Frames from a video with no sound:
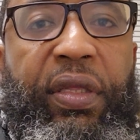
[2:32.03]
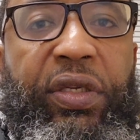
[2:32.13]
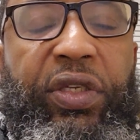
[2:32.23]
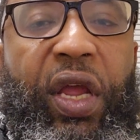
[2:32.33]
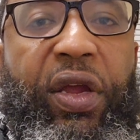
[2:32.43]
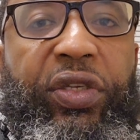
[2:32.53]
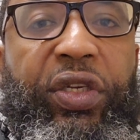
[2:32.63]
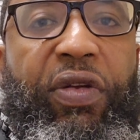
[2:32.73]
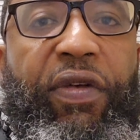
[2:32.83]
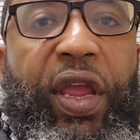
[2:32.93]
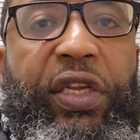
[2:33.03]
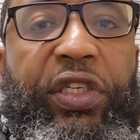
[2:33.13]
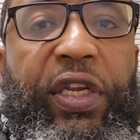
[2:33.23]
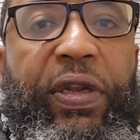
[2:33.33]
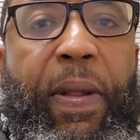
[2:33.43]
this younger
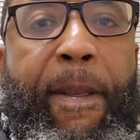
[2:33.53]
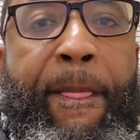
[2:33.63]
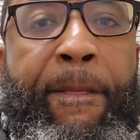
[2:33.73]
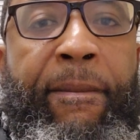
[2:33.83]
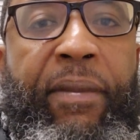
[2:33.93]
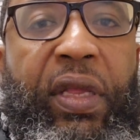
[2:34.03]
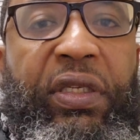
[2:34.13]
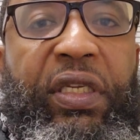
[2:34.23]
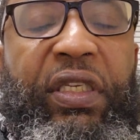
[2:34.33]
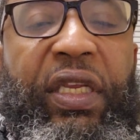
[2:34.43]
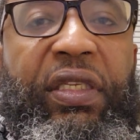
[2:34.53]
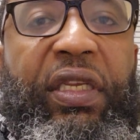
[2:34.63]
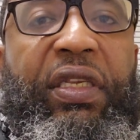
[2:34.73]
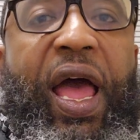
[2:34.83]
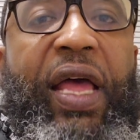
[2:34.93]
generation is
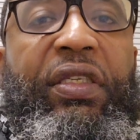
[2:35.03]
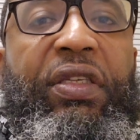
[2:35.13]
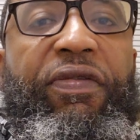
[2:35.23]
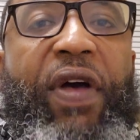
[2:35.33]
desensitized to